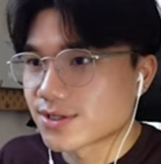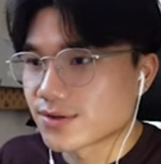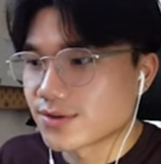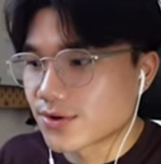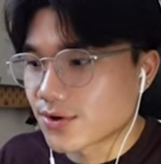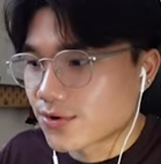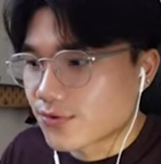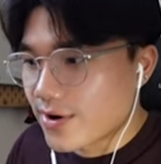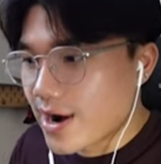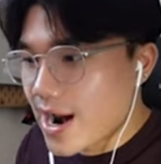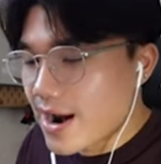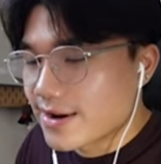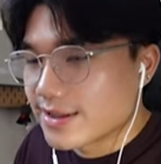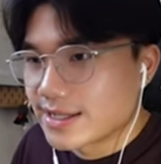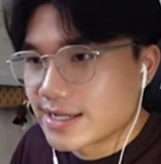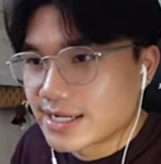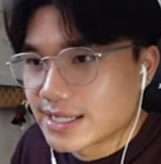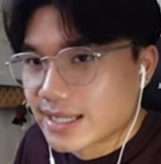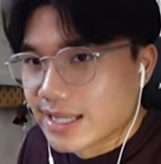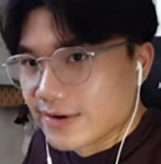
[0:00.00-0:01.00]
on the ground,
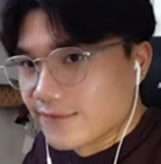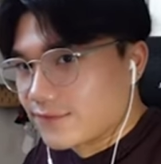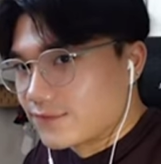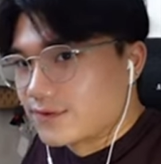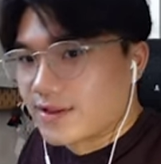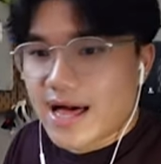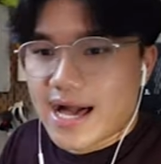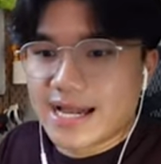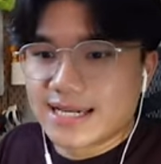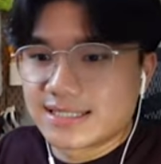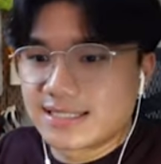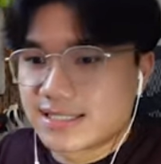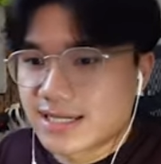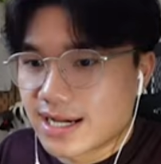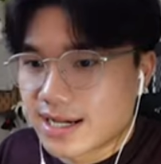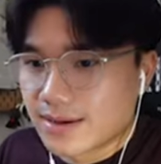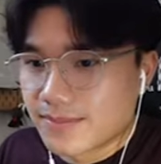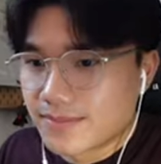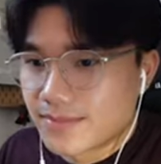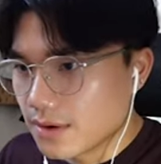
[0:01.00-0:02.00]
and then it, like, flies
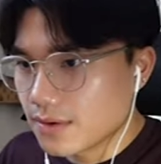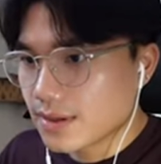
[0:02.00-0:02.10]
up.